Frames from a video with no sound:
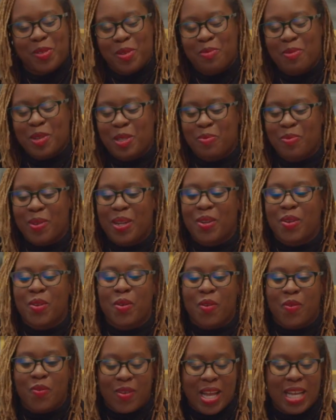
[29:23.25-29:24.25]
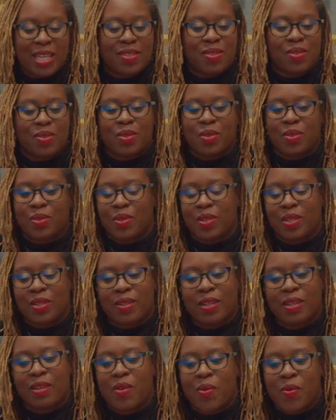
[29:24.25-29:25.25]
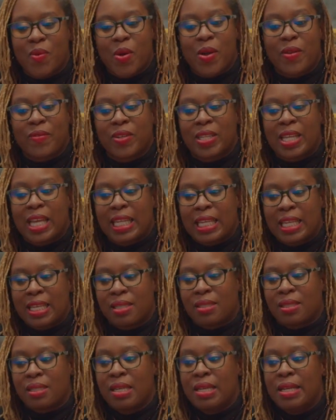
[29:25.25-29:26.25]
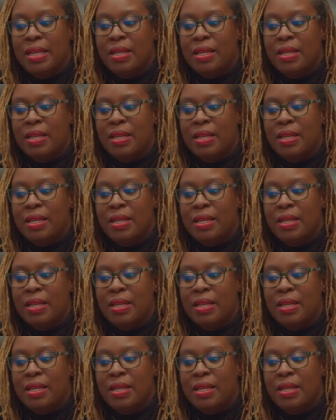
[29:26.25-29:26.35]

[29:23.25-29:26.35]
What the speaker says: much better or faster or whatever that is.